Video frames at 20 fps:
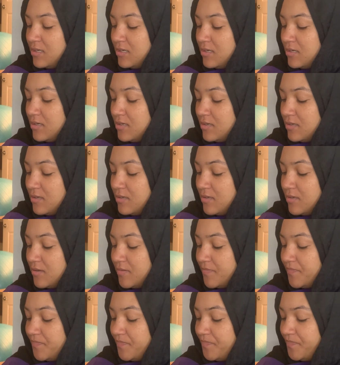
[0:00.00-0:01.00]

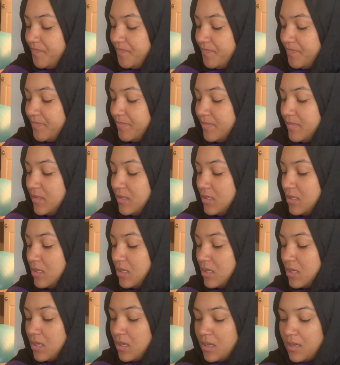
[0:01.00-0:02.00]
But
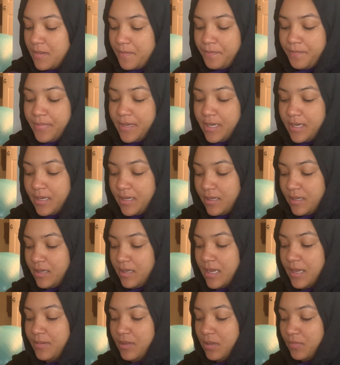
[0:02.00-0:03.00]
I
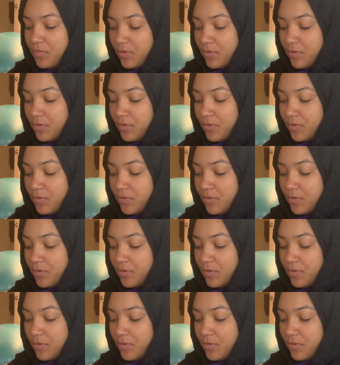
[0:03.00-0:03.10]
mean,